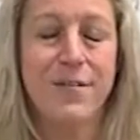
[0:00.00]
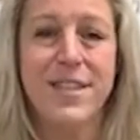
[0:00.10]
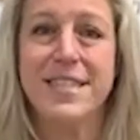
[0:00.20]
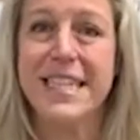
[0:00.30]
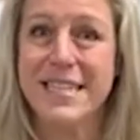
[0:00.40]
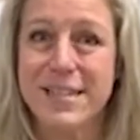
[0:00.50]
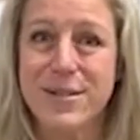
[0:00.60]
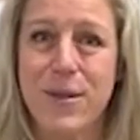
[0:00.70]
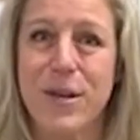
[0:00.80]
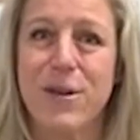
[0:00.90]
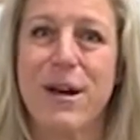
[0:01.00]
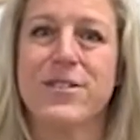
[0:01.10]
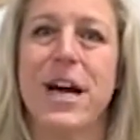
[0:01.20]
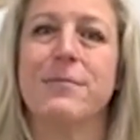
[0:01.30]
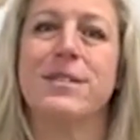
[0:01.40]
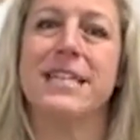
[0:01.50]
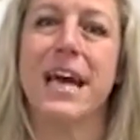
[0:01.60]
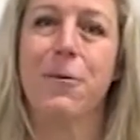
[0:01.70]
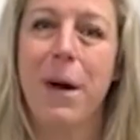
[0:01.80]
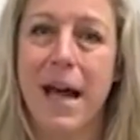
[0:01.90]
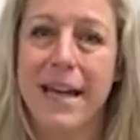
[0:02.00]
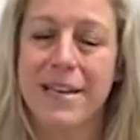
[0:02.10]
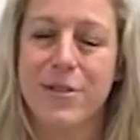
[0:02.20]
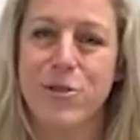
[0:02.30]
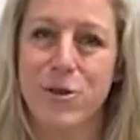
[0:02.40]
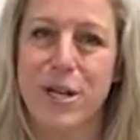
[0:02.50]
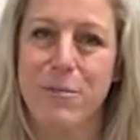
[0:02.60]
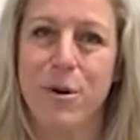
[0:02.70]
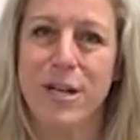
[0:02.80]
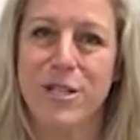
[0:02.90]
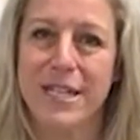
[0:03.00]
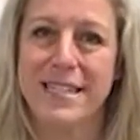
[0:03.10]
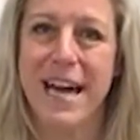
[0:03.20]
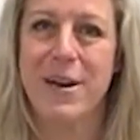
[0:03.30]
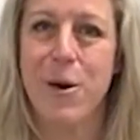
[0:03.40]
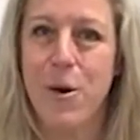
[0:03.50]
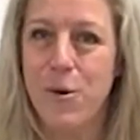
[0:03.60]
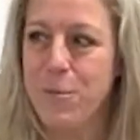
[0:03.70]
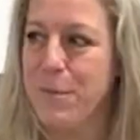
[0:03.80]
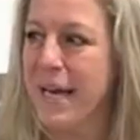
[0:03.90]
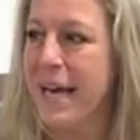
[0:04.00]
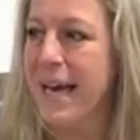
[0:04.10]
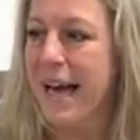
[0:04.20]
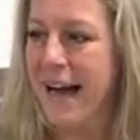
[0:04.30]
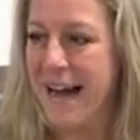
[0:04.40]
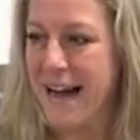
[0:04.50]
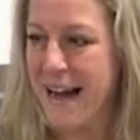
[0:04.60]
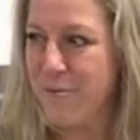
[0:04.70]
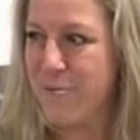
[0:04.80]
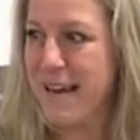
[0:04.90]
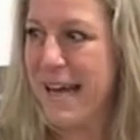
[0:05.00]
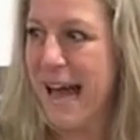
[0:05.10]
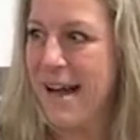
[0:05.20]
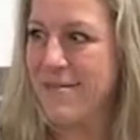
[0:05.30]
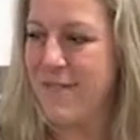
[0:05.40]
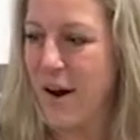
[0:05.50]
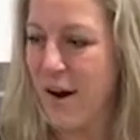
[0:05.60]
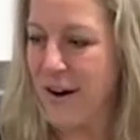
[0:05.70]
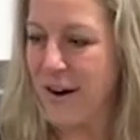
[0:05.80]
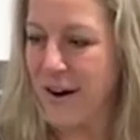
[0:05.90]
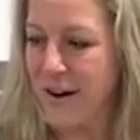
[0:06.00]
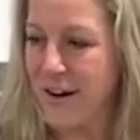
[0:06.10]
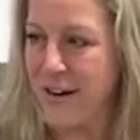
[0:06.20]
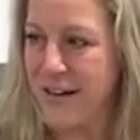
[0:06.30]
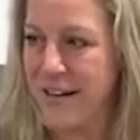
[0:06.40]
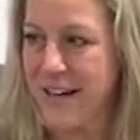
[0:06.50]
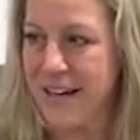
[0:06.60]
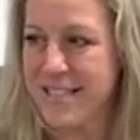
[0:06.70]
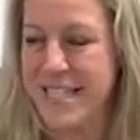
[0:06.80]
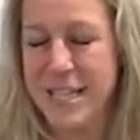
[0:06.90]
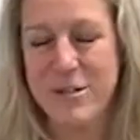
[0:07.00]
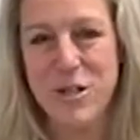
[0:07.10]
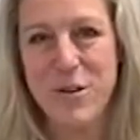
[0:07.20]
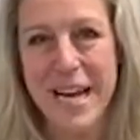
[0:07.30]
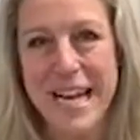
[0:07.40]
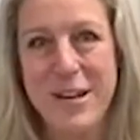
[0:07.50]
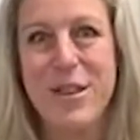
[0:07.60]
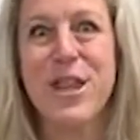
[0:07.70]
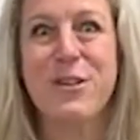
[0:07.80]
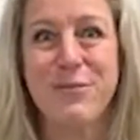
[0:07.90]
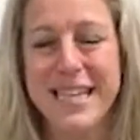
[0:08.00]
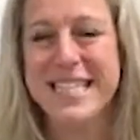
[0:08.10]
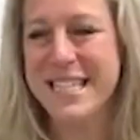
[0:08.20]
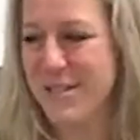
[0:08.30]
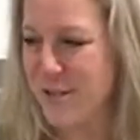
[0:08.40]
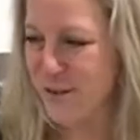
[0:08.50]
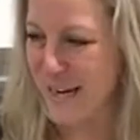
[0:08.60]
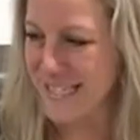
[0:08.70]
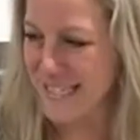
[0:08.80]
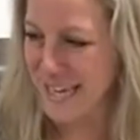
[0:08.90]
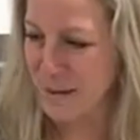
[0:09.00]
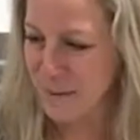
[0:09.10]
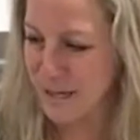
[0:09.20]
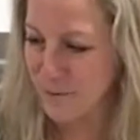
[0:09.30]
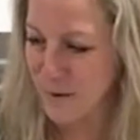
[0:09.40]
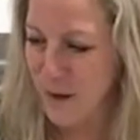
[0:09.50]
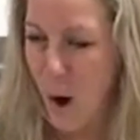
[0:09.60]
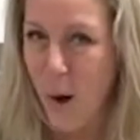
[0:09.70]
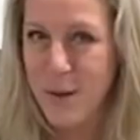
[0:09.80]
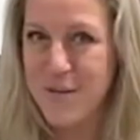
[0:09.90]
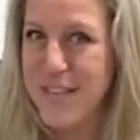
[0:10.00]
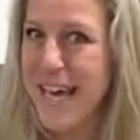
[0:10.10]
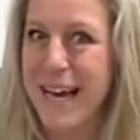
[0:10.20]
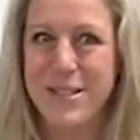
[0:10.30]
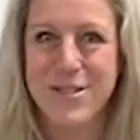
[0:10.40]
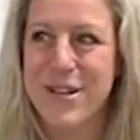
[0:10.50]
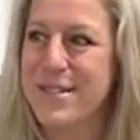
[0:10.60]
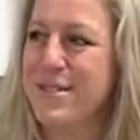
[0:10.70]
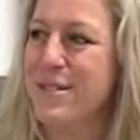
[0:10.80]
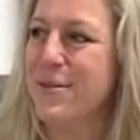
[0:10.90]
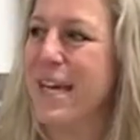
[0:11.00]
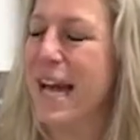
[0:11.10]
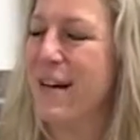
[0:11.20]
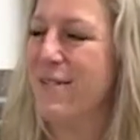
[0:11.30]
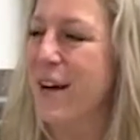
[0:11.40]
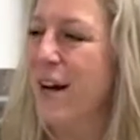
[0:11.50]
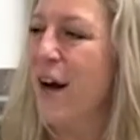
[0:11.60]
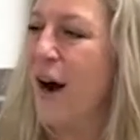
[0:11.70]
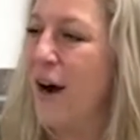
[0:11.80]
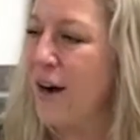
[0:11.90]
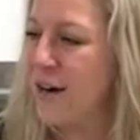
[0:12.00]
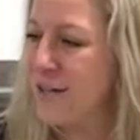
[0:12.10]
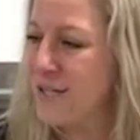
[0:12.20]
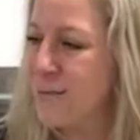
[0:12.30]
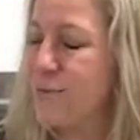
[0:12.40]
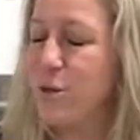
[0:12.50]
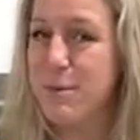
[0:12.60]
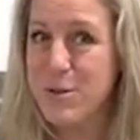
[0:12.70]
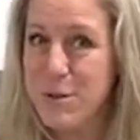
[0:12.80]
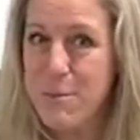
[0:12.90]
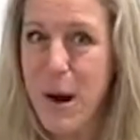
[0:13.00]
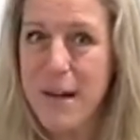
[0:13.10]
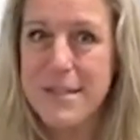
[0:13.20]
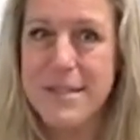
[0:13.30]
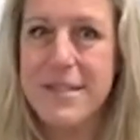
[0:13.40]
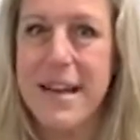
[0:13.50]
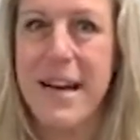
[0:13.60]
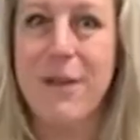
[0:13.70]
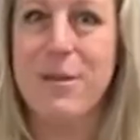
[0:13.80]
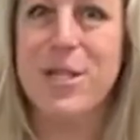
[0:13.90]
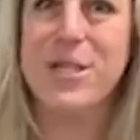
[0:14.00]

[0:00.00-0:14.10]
the season so that you have time to DIY and enjoy your projects at home. We have our tiered tray, our 3-tiered tray set up here with all of the extras. So we have our subscription box, which is